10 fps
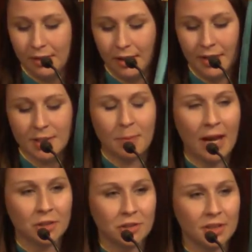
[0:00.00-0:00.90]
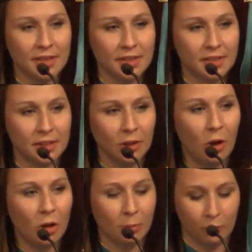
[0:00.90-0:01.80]
And this passion existed
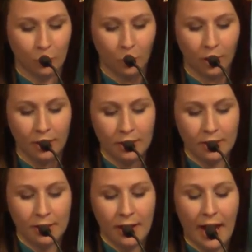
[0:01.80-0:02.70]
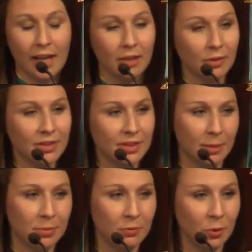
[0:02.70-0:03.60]
long before any of us
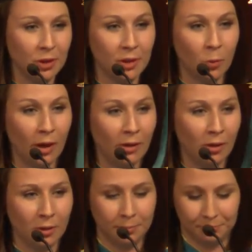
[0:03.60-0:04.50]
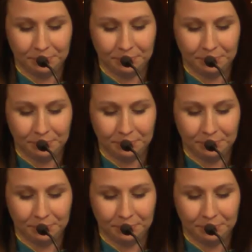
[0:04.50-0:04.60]
stepped foot in Weill Hall.